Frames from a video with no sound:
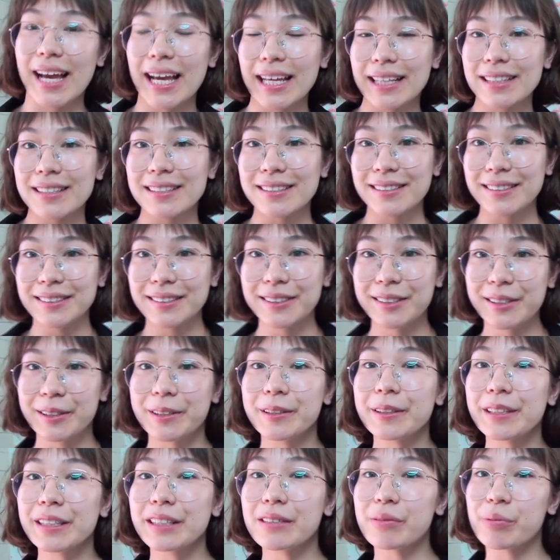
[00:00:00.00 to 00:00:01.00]
And
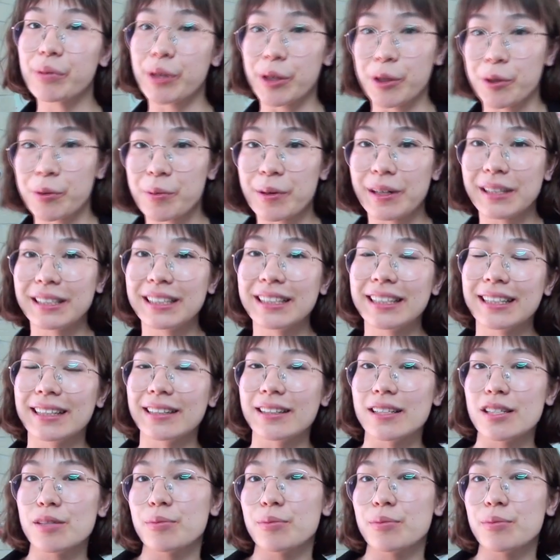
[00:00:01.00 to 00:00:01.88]
during puberty and